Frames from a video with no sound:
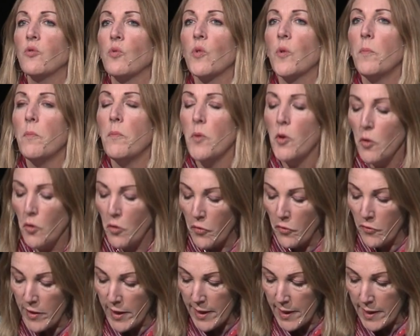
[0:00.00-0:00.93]

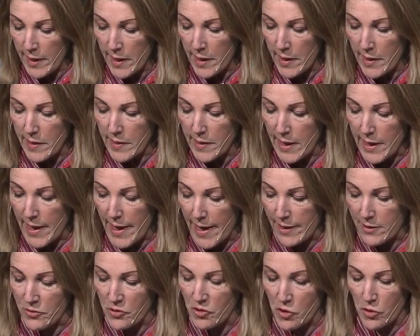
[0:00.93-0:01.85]
removing the
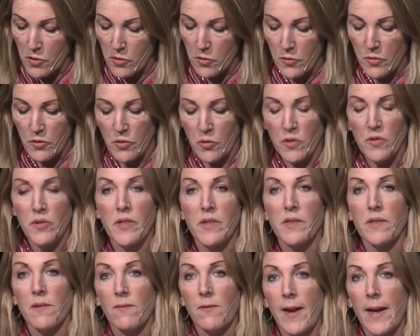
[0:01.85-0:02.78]
external
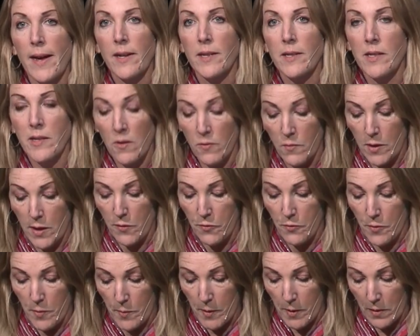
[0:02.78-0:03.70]
sources of negativity
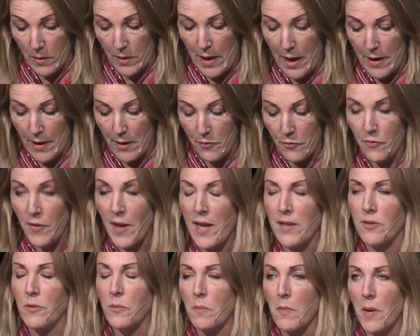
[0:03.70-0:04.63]
from your life
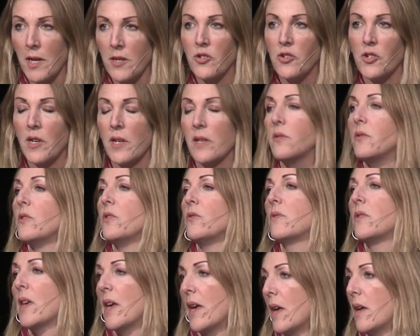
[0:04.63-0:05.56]
as much as
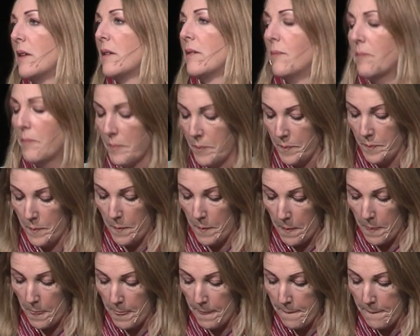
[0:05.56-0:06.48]
you can.
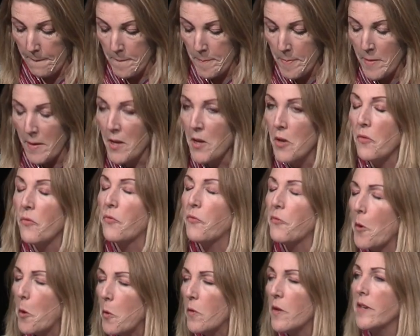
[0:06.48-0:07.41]

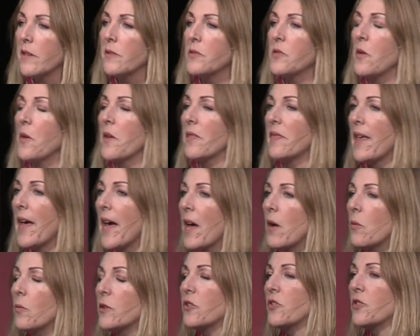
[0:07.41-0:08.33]
Focus on
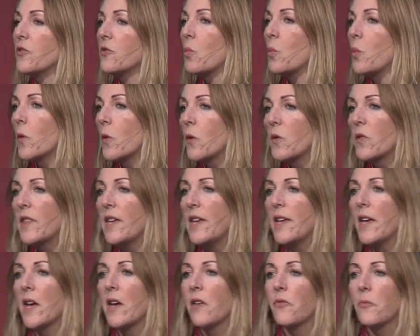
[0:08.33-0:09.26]
that which is
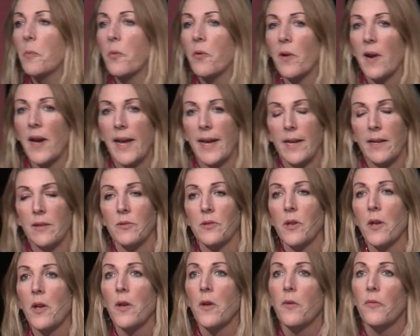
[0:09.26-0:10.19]
worthy of
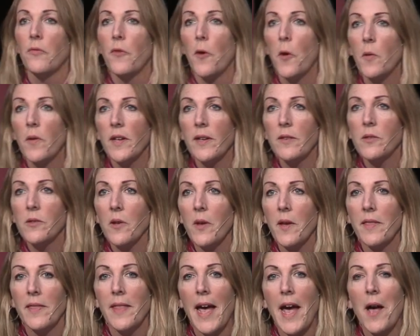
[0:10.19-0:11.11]
praise. Focus
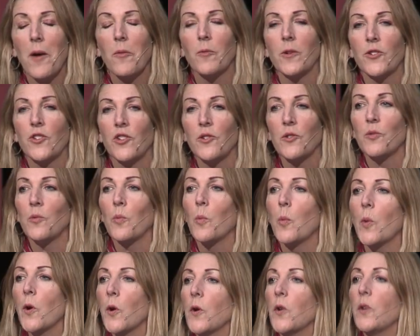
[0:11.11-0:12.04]
on that which is
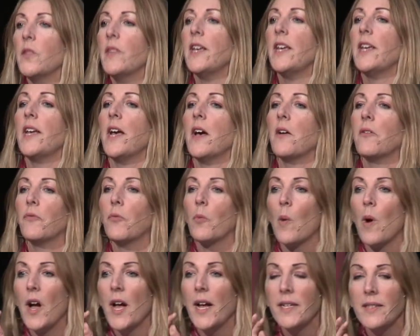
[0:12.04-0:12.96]
worthy of
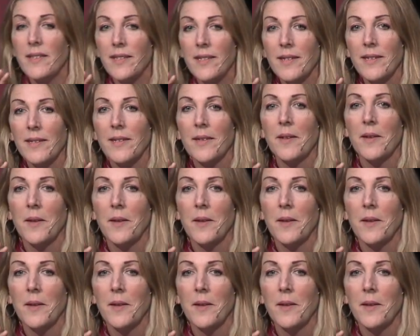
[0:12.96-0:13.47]
what?